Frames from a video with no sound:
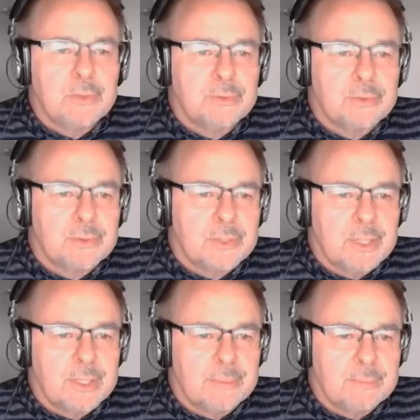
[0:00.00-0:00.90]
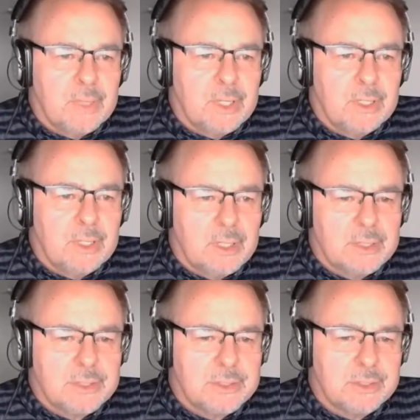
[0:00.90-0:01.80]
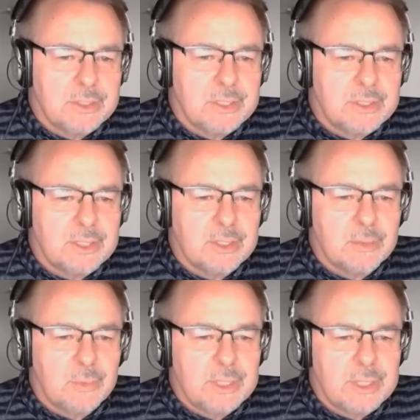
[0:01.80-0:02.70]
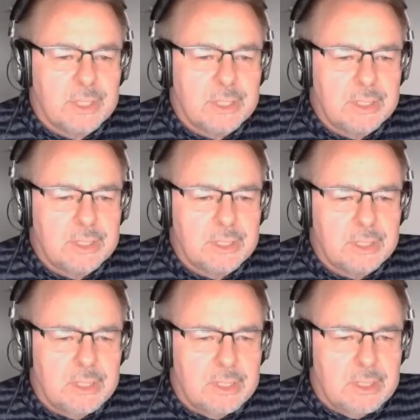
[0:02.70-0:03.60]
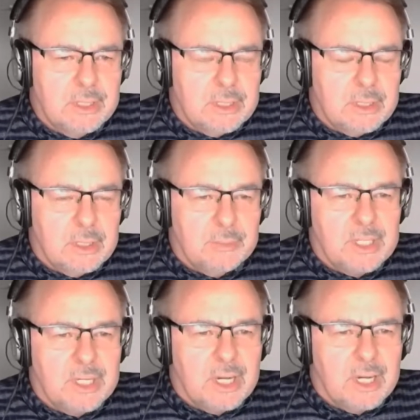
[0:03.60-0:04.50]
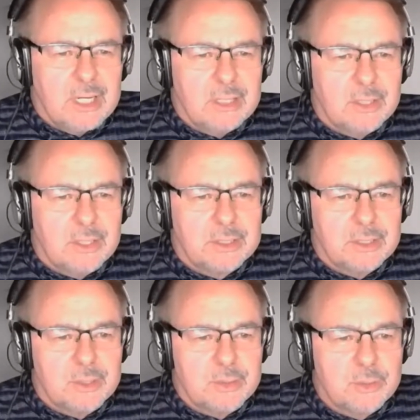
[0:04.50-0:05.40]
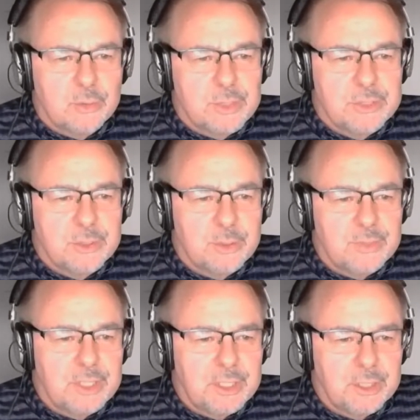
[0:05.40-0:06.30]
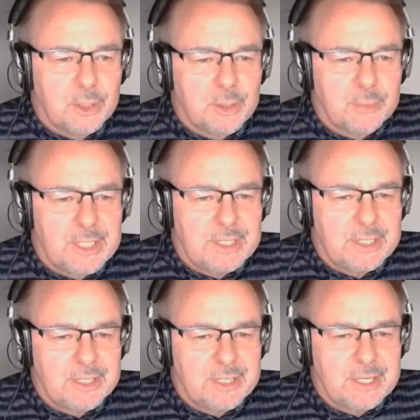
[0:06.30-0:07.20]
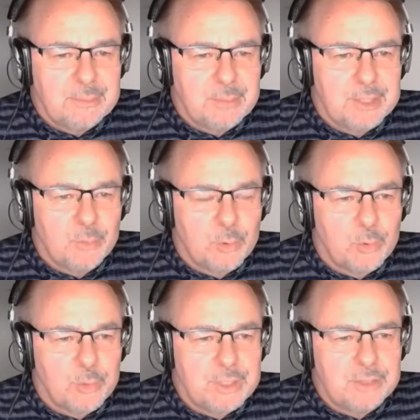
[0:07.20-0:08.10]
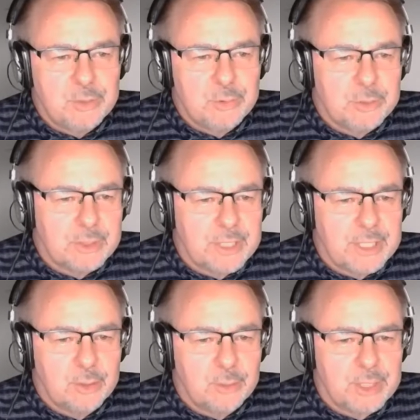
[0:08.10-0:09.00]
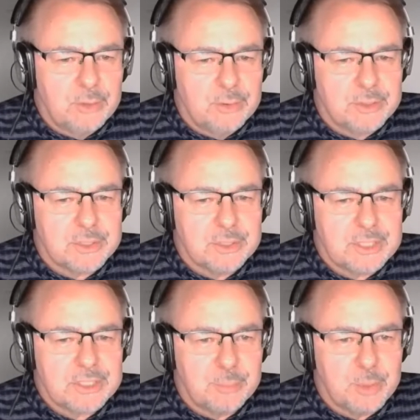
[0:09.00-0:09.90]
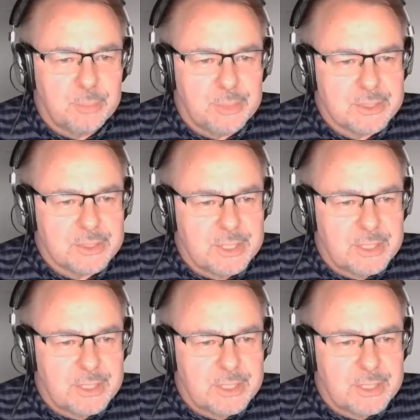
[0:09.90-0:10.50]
I think we need both. I certainly think we need, I mean, I don't like the notion that we're serving the economy and that we're all individual little economic units, and that's our purpose.